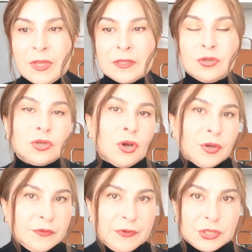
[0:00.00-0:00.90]
you know
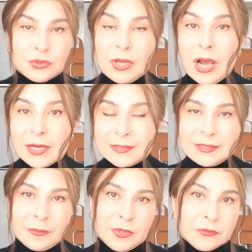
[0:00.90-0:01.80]
if i should add
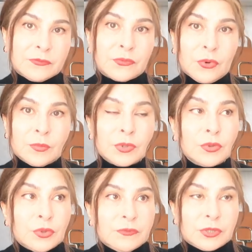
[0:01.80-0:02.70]
something from
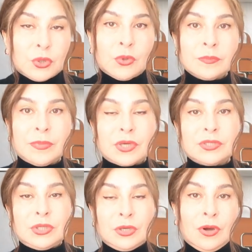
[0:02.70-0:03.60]
louis vuitton
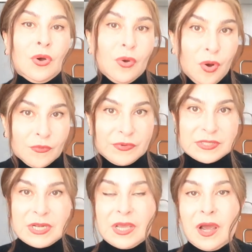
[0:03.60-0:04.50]
because you know
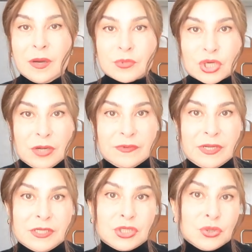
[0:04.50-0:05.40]
obviously i'm
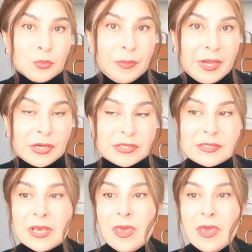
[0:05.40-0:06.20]
traveling to paris